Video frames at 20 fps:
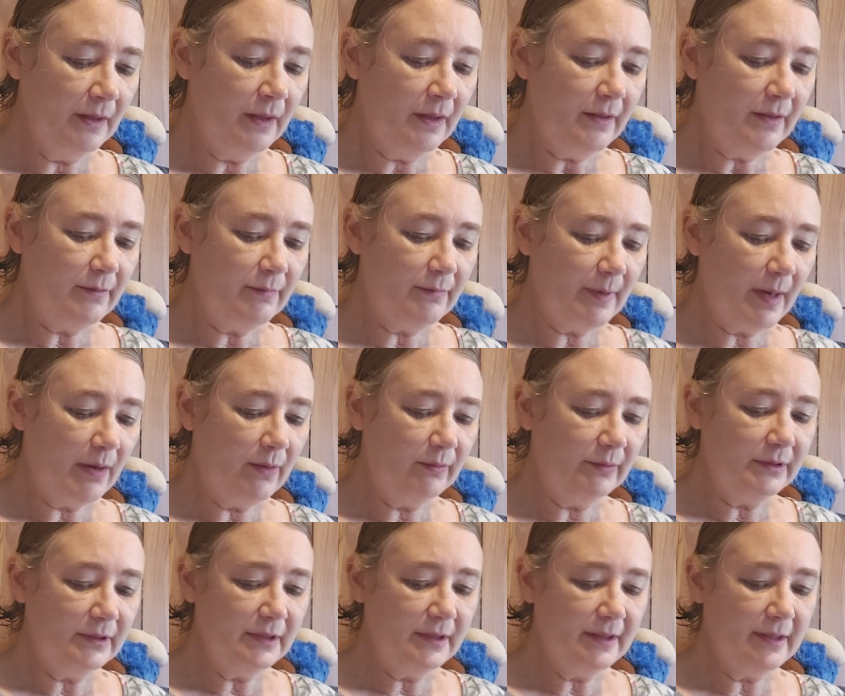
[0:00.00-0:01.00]
The
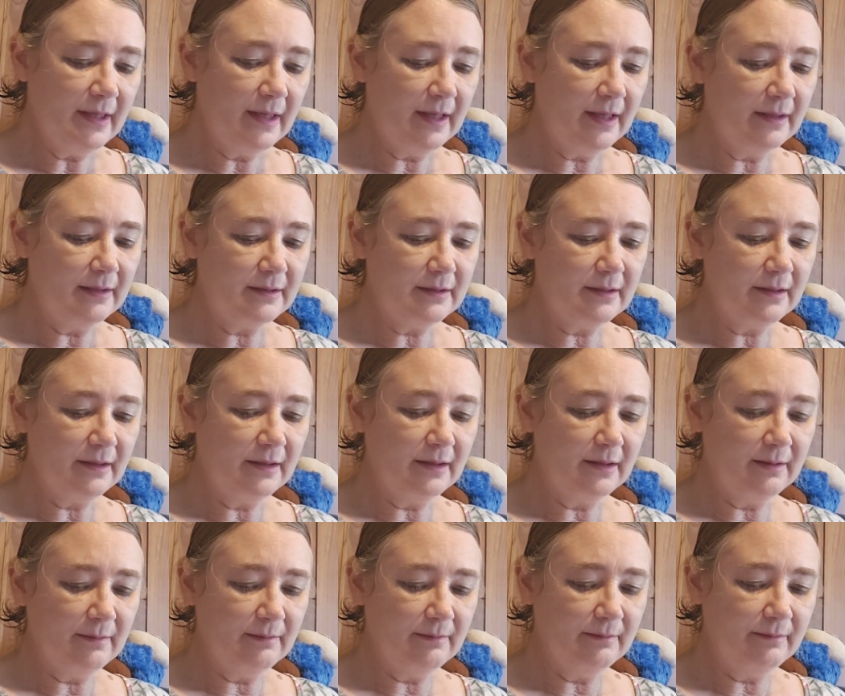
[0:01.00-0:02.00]
route that
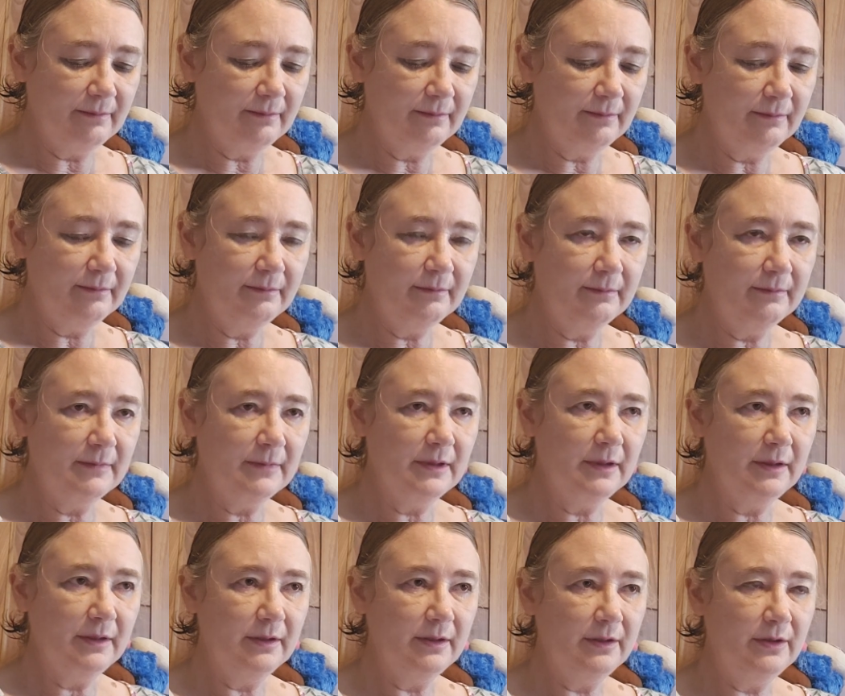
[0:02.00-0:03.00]

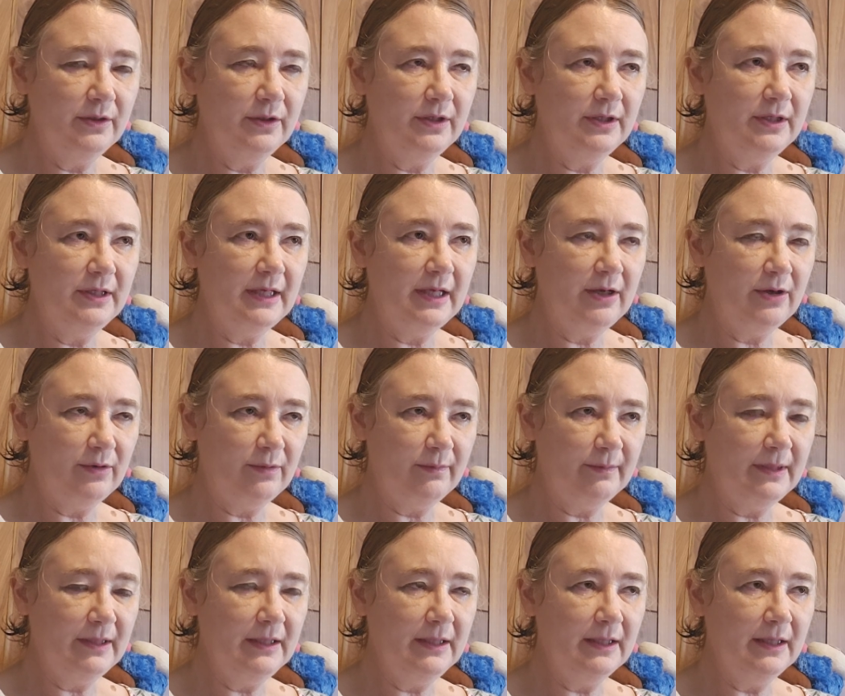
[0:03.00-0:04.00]

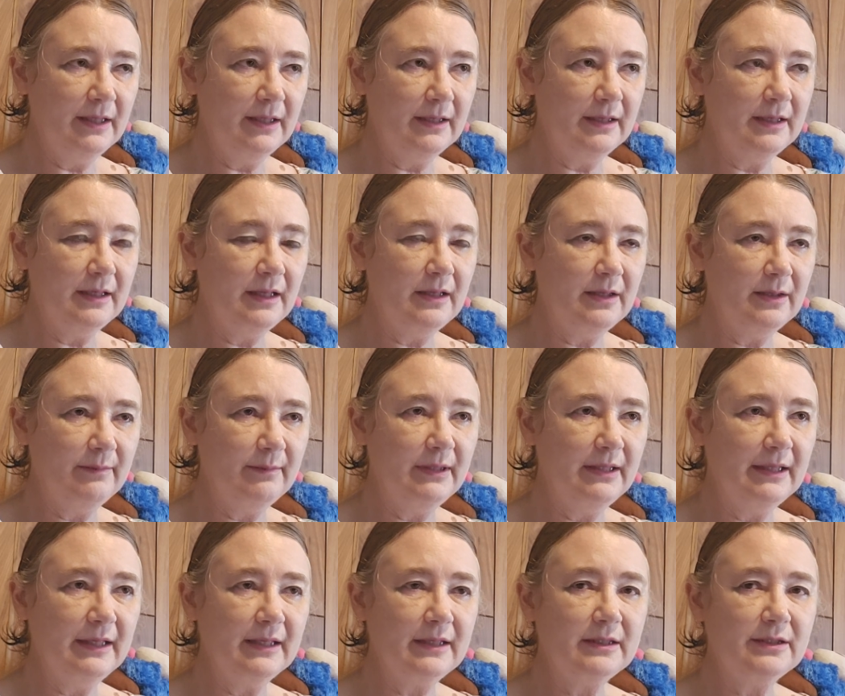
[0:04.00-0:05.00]
Naomi and
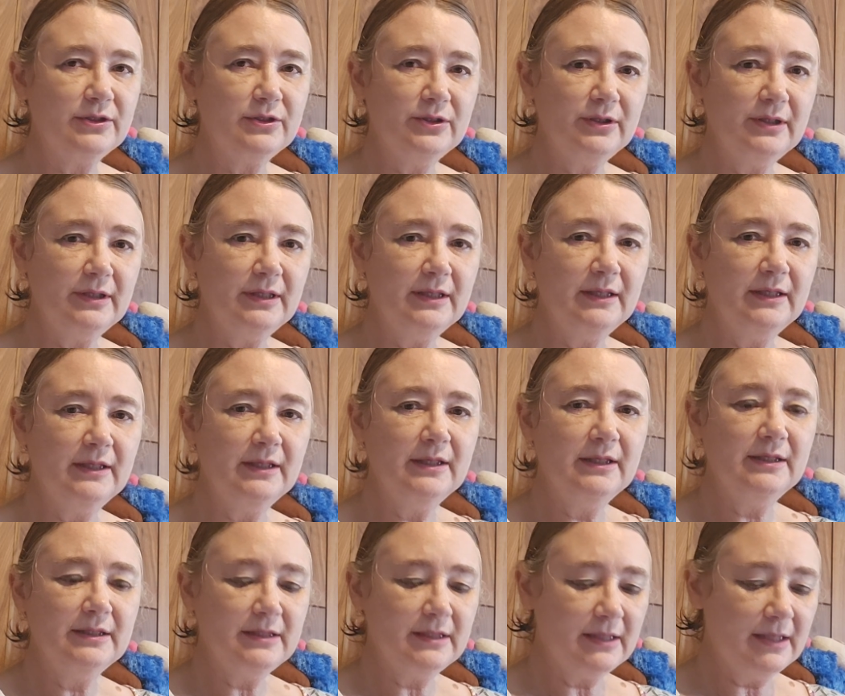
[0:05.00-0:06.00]
Elimelech took
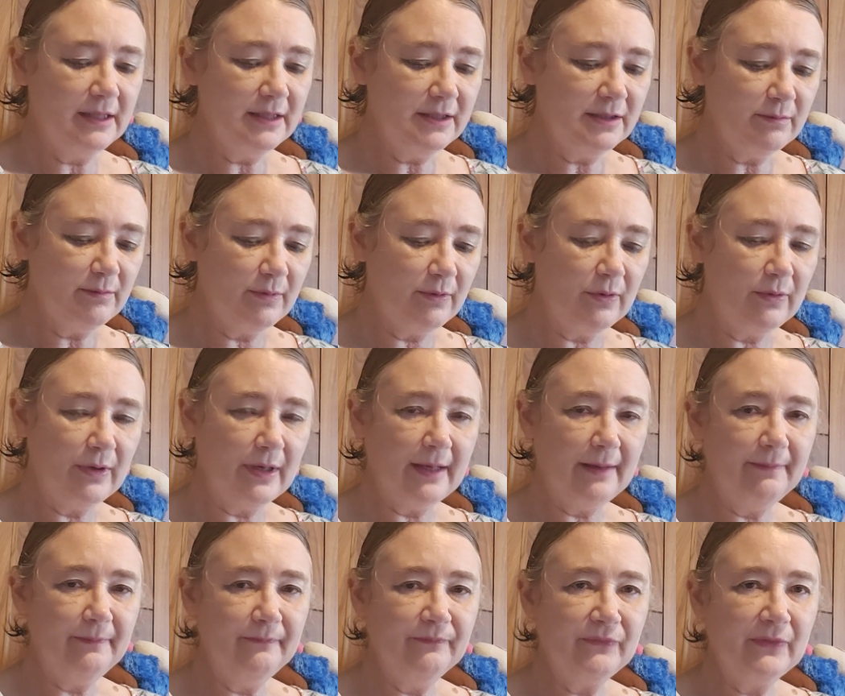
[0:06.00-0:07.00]
to get to Moab
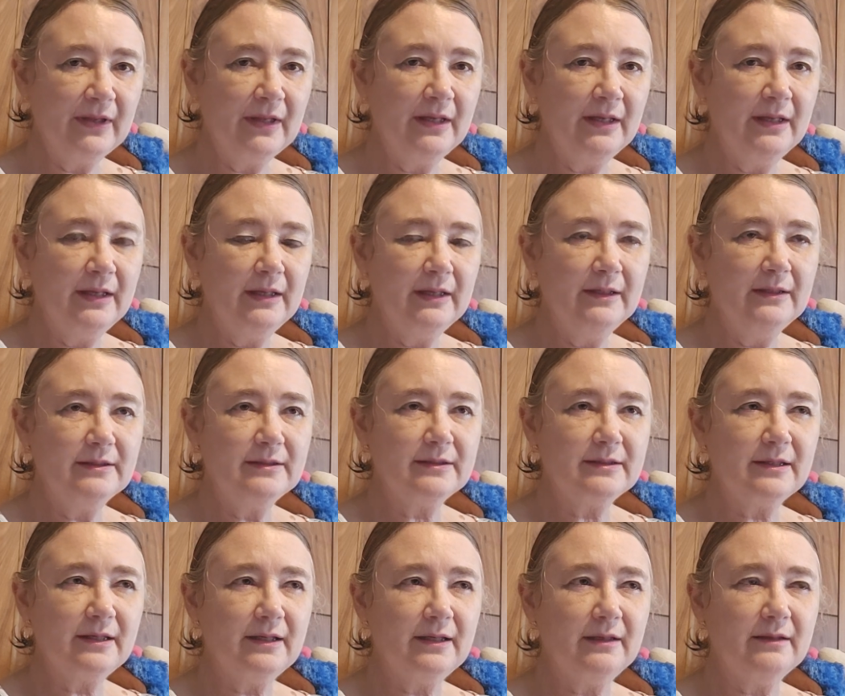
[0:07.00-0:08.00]
is
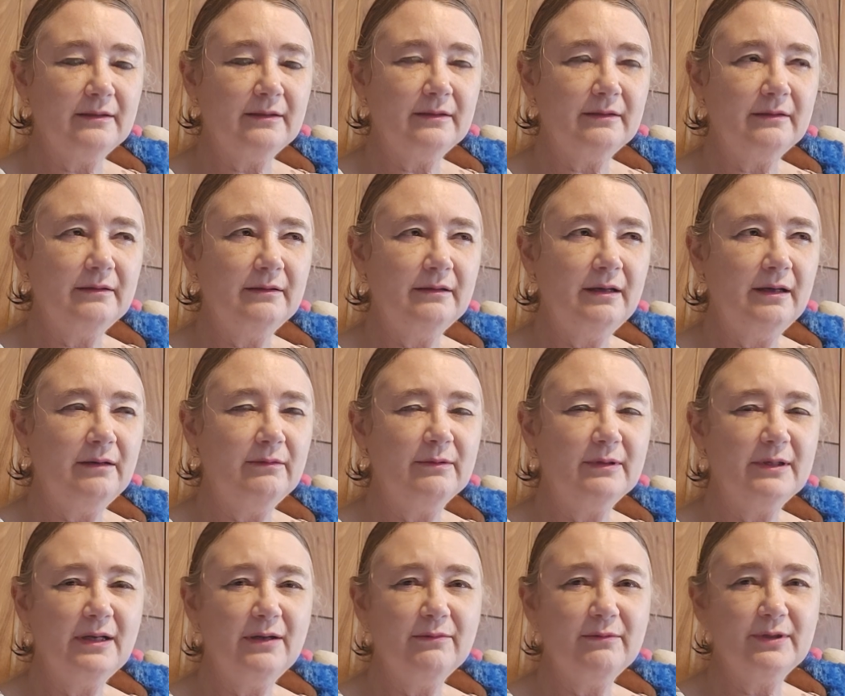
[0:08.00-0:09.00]
not we're
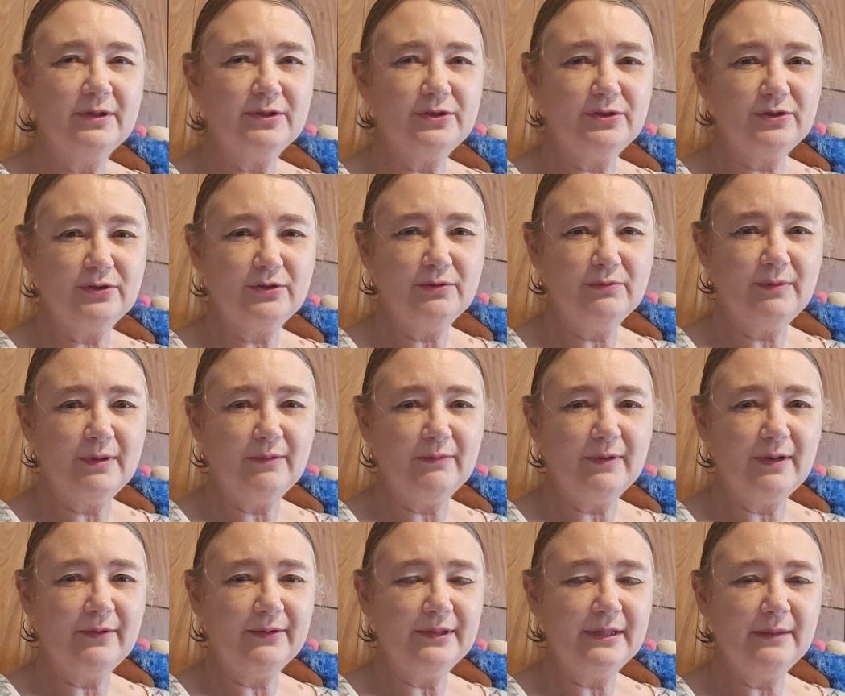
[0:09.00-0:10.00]
not really sure what
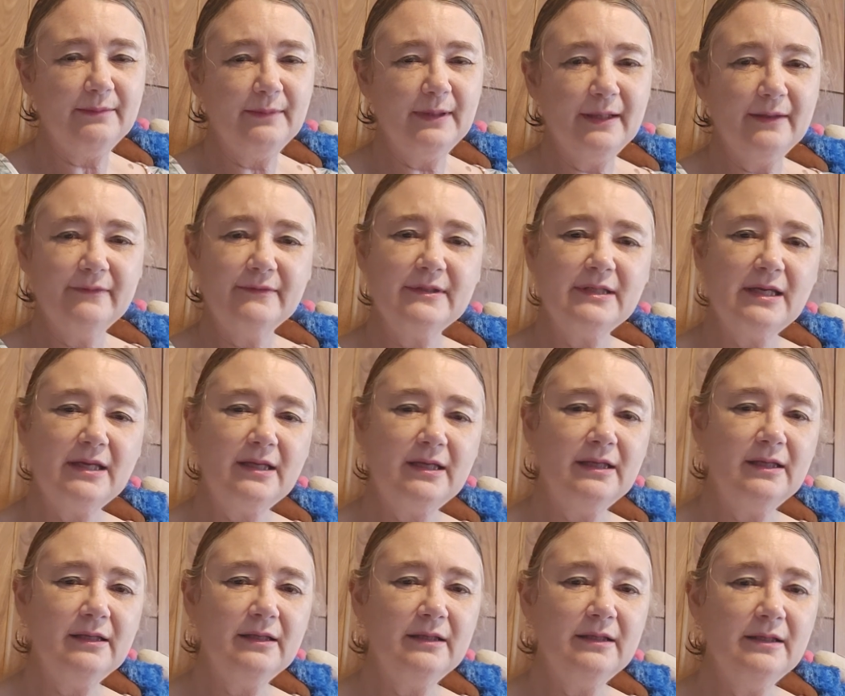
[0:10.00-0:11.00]
route they might have
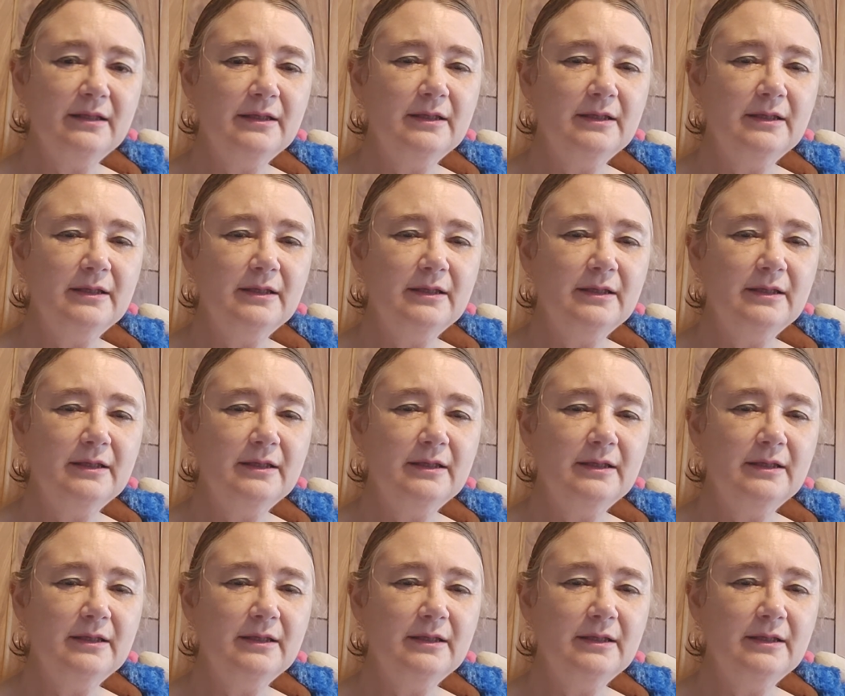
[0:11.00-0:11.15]
taken.